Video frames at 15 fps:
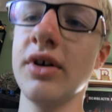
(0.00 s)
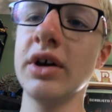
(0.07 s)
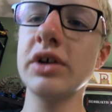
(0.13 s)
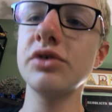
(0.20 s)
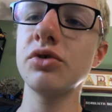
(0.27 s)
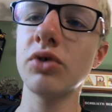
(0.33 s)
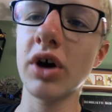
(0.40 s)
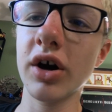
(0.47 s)

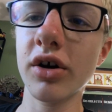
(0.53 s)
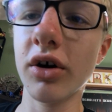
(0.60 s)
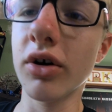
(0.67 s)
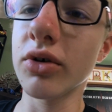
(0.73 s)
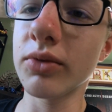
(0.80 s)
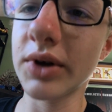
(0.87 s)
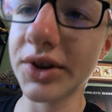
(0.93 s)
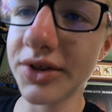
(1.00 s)
Do not call
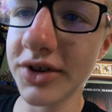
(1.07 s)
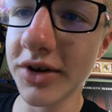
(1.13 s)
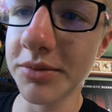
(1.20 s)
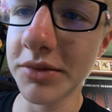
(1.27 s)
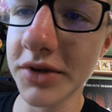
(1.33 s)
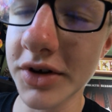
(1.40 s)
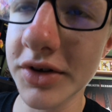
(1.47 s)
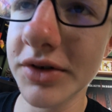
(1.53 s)
with
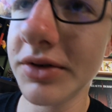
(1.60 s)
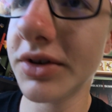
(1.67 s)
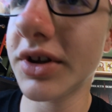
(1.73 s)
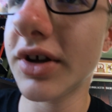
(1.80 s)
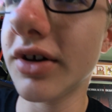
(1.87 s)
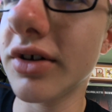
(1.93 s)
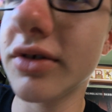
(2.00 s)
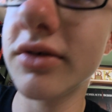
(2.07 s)
them.
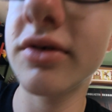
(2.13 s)
The